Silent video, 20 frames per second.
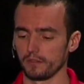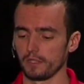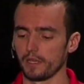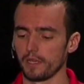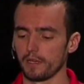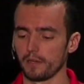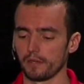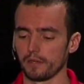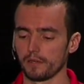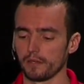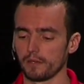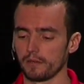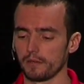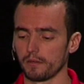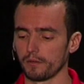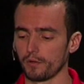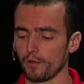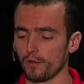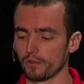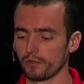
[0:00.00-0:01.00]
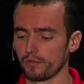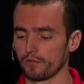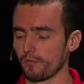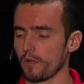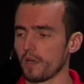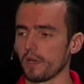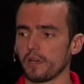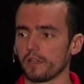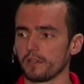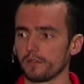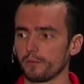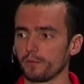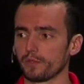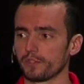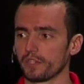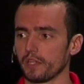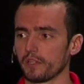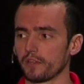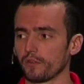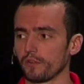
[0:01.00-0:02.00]
uh, not one hundred
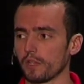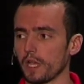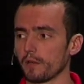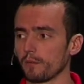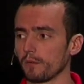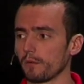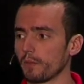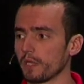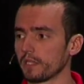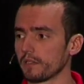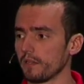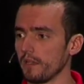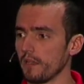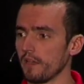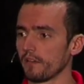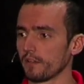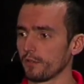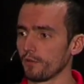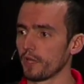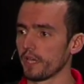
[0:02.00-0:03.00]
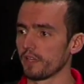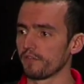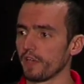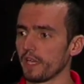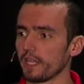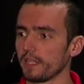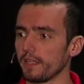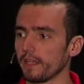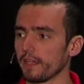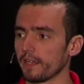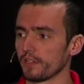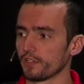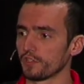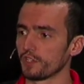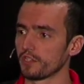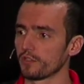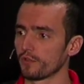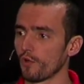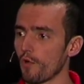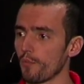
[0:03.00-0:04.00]
percent reliable, but you get the idea.
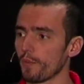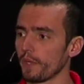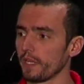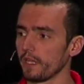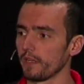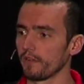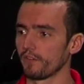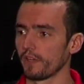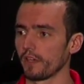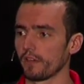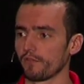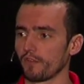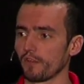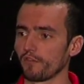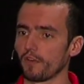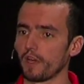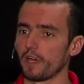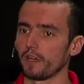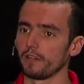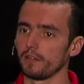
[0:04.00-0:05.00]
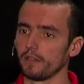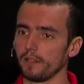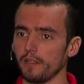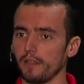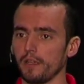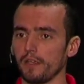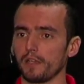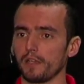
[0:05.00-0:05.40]
Just opening the, the file